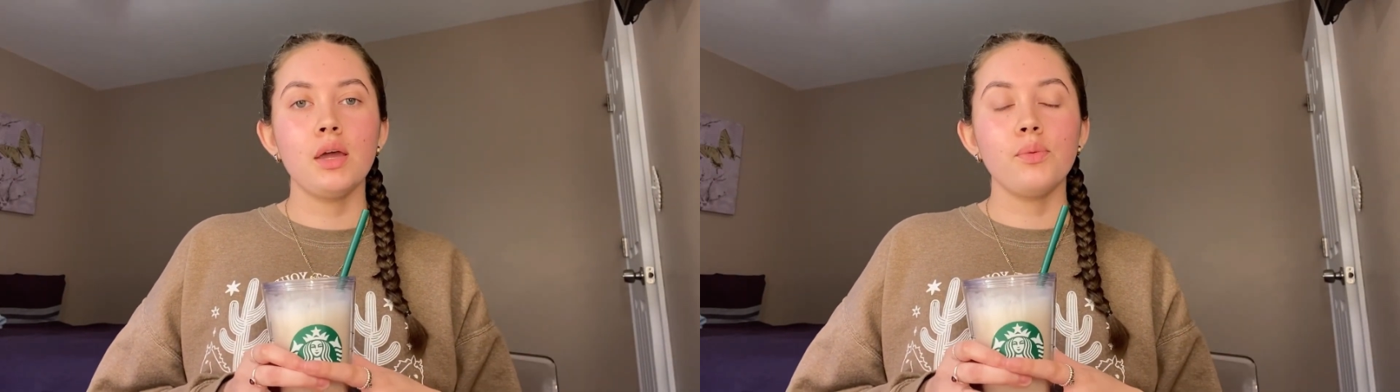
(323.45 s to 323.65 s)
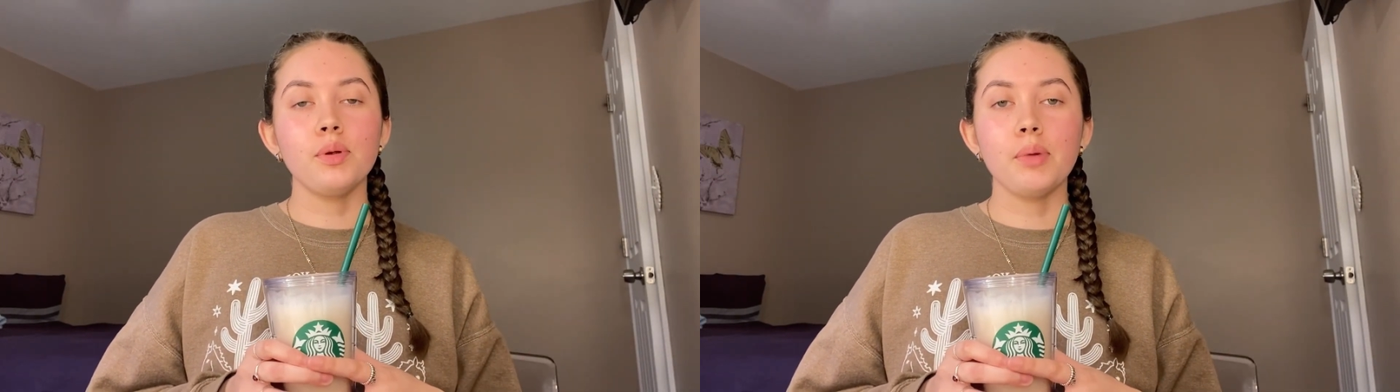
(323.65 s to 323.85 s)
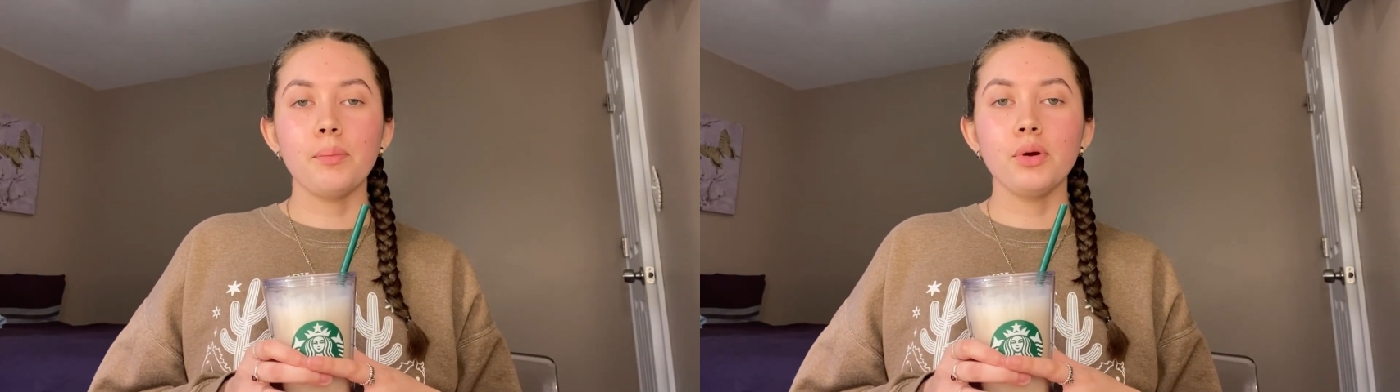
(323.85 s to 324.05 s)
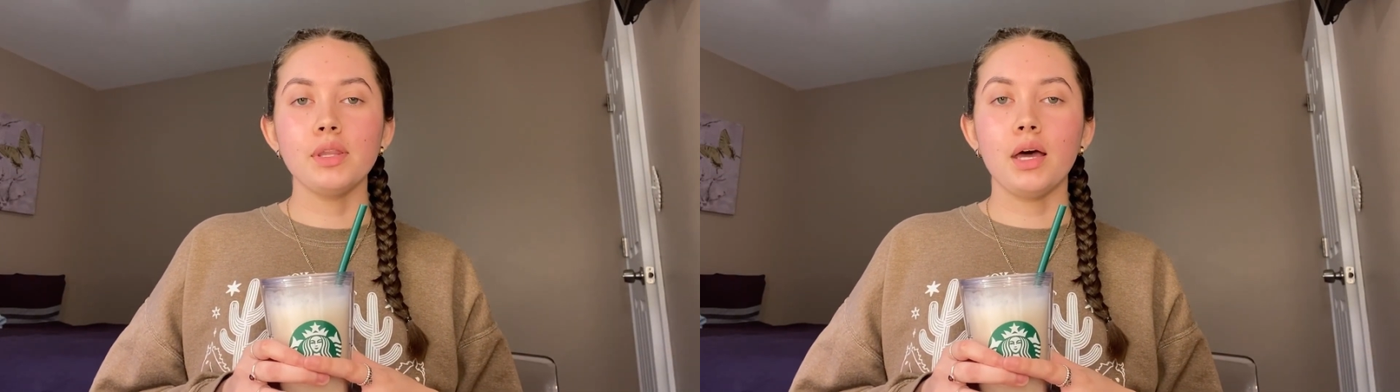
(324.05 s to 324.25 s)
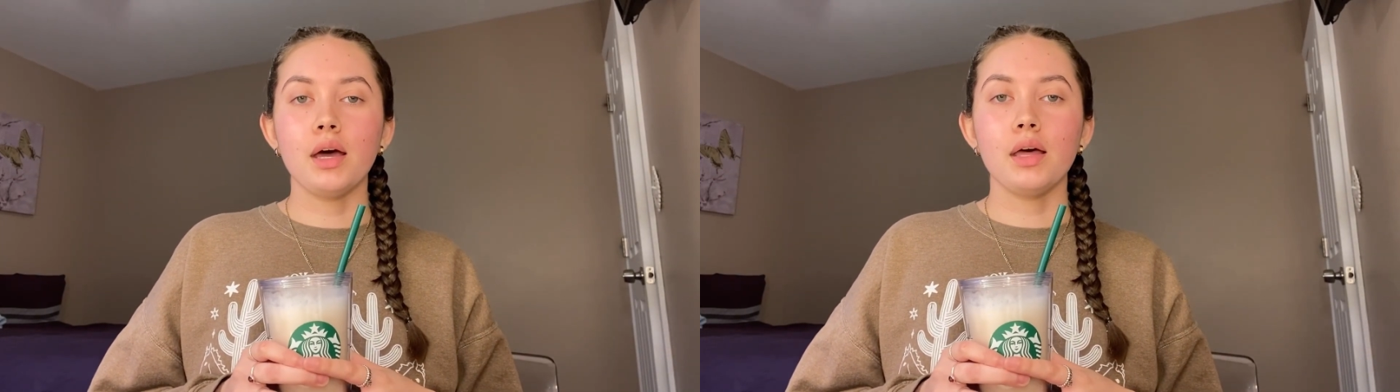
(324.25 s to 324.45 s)
Remember
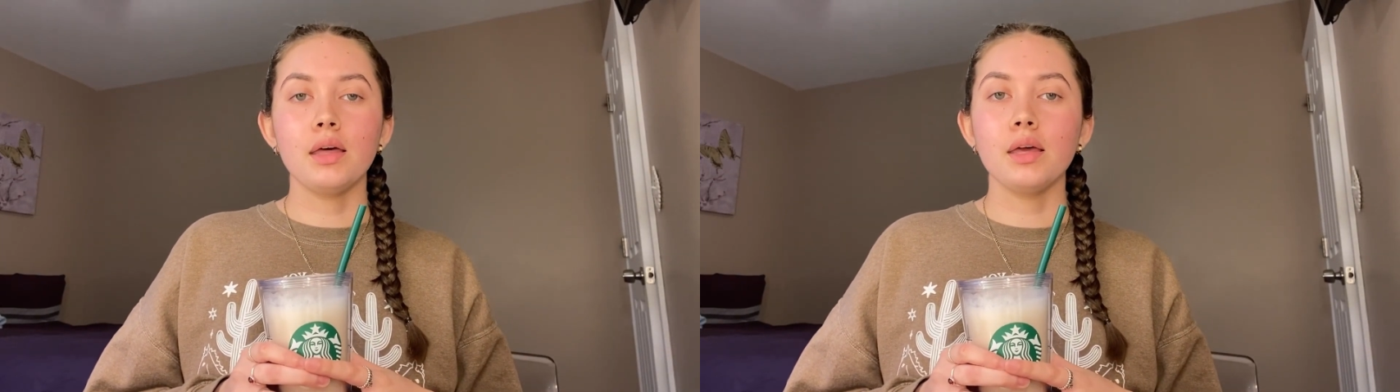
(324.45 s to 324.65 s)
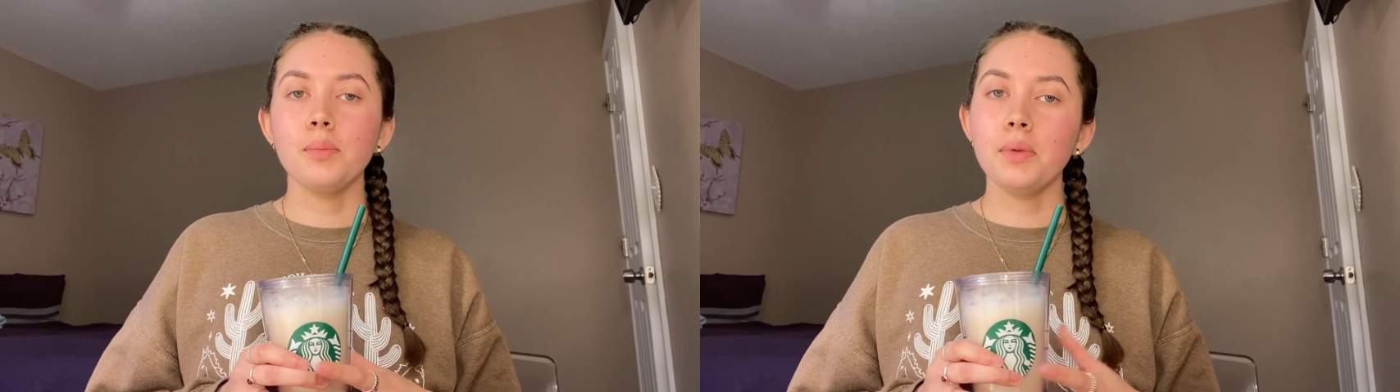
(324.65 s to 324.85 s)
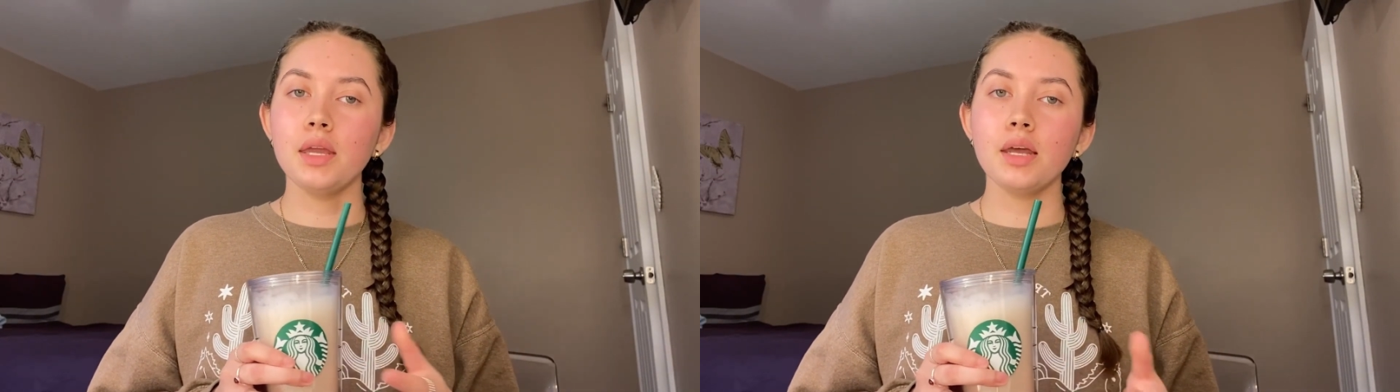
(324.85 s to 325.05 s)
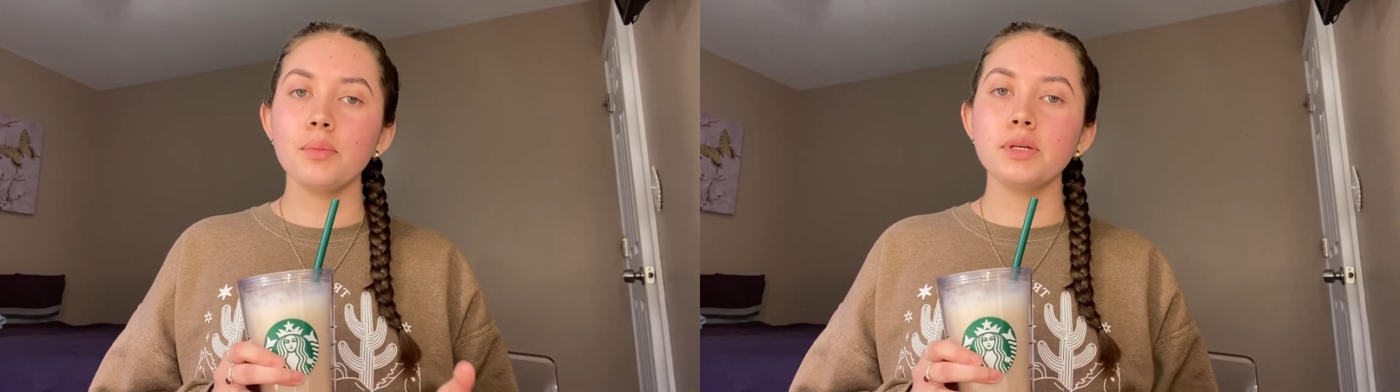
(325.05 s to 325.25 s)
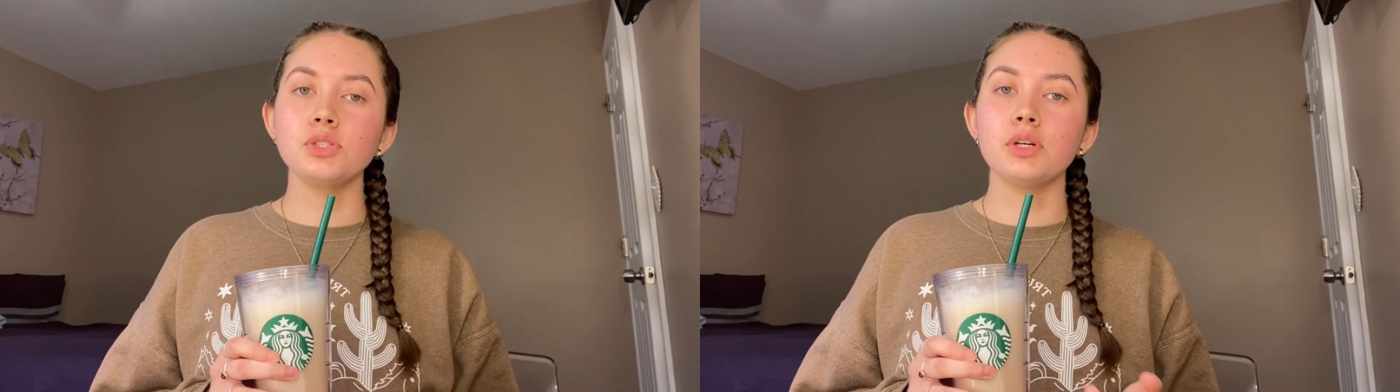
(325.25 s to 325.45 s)
that it may not
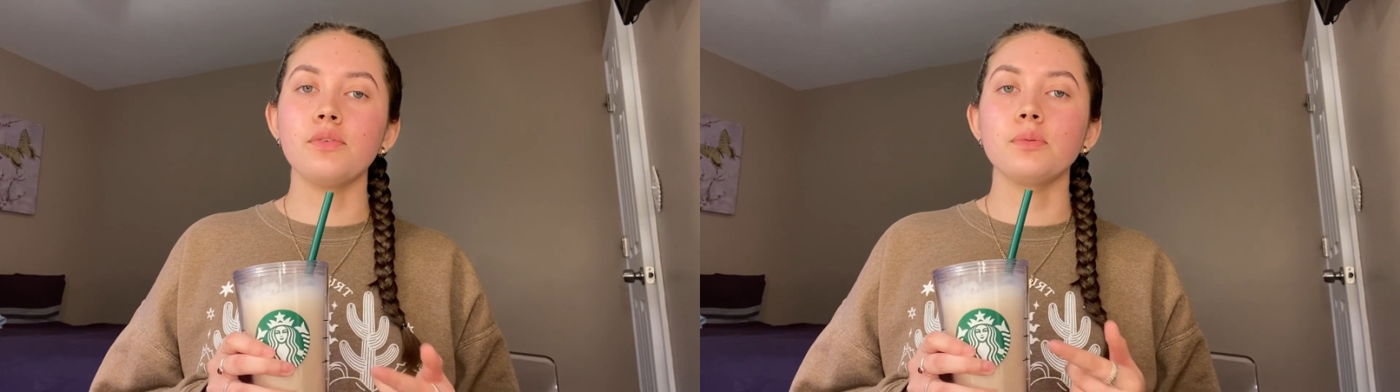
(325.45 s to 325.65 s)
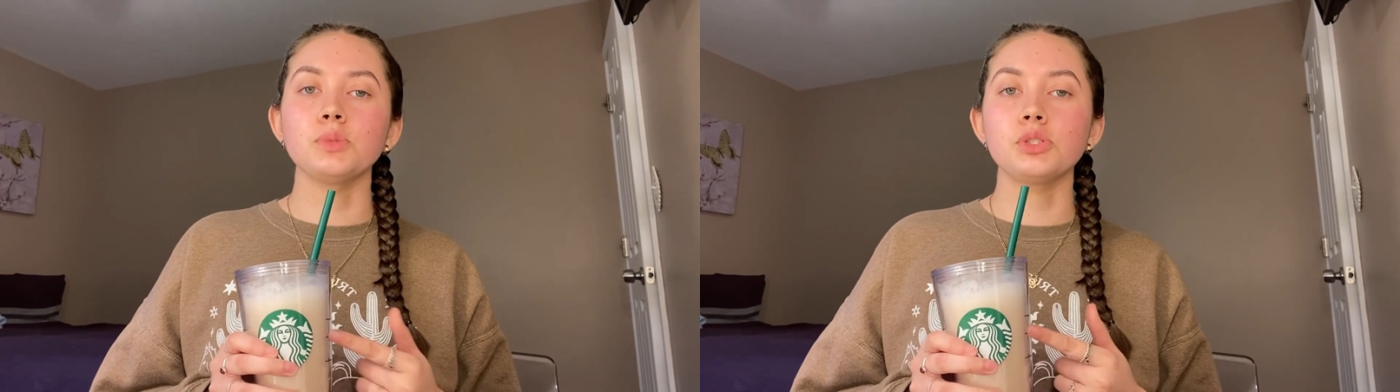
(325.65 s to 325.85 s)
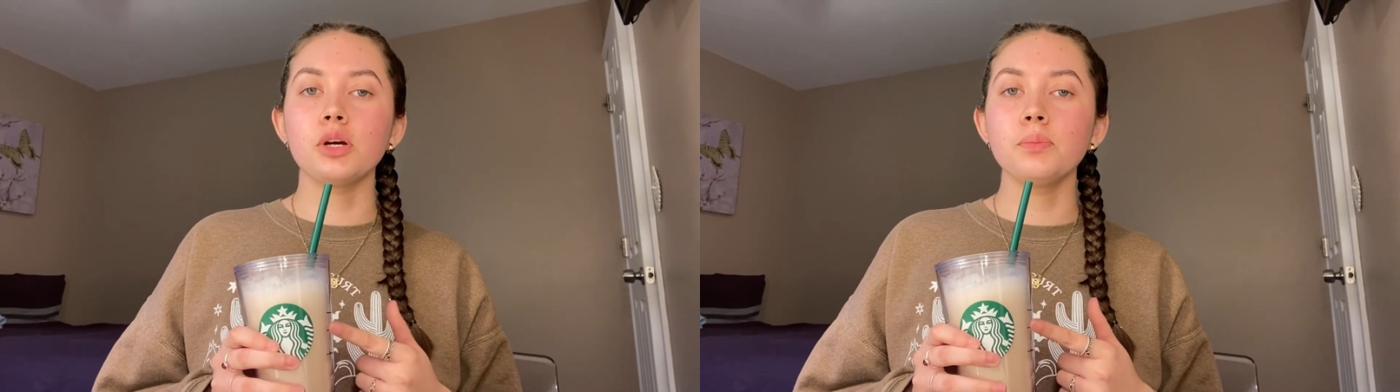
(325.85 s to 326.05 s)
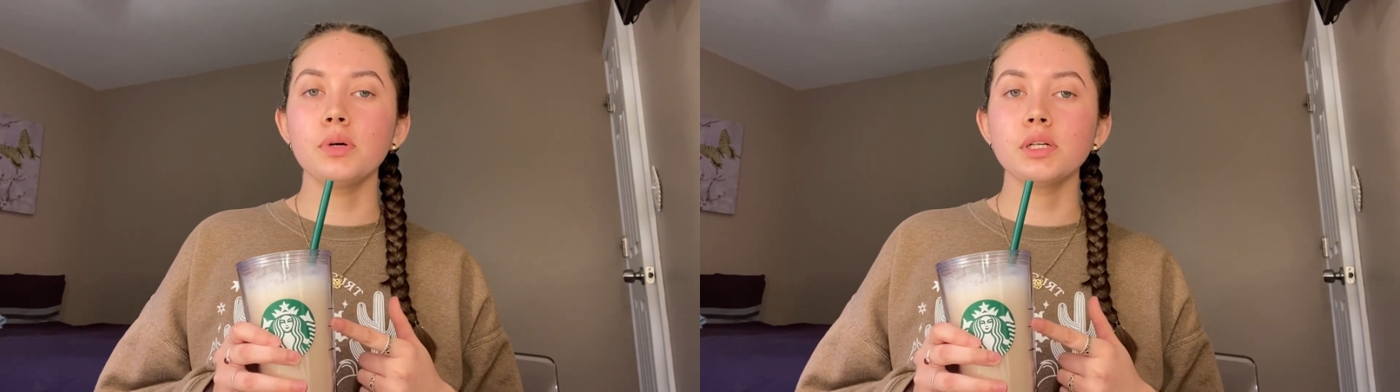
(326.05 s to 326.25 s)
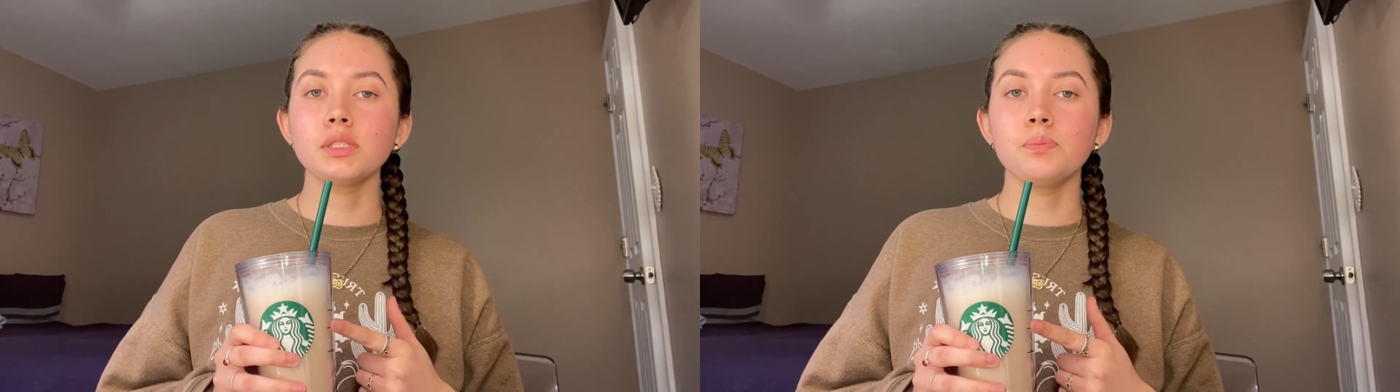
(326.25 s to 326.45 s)
be straight from Starbucks,